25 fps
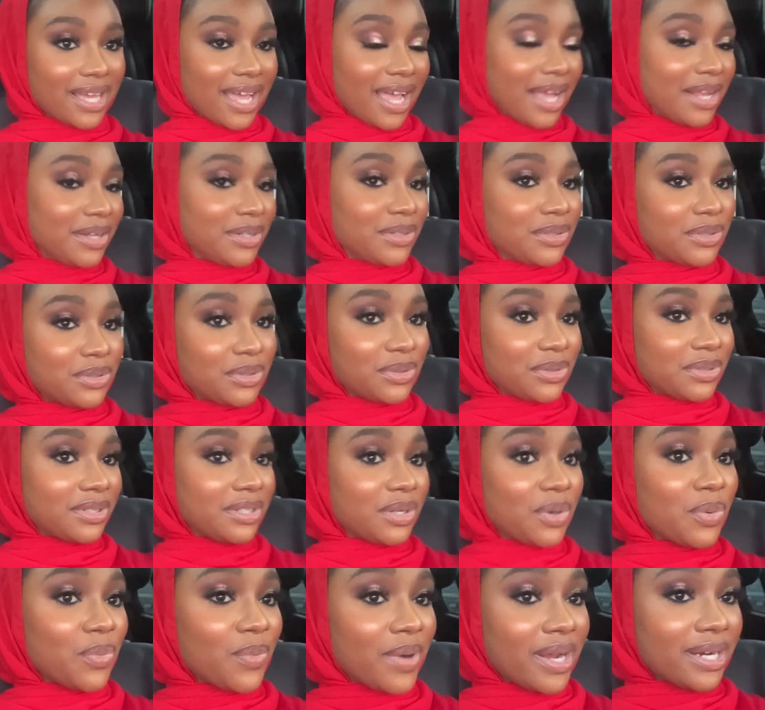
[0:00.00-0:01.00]
I look good.
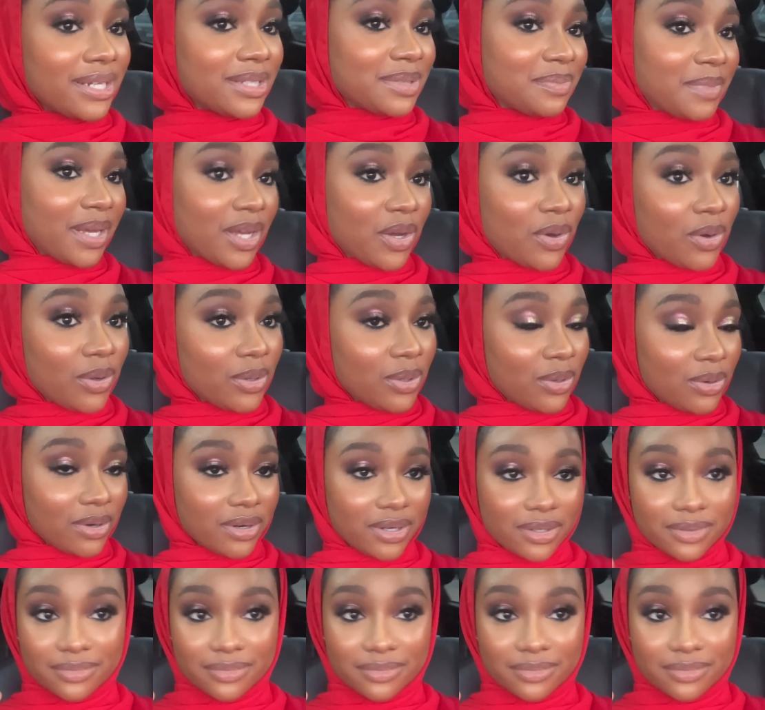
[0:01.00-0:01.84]
Red is my color.